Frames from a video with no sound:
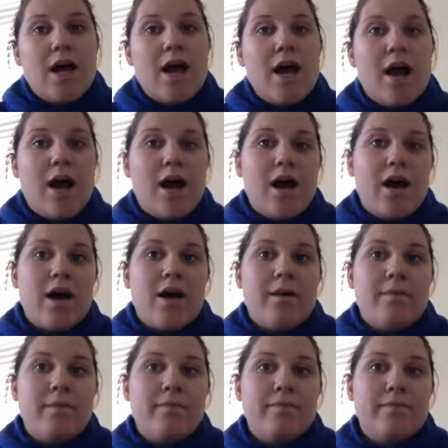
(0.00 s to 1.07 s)

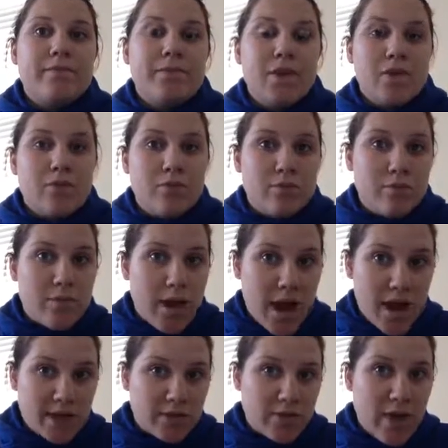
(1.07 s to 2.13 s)

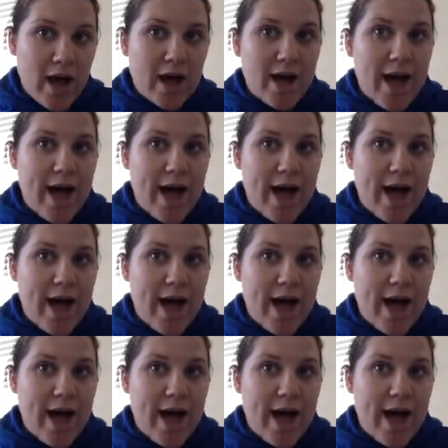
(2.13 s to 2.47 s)
as well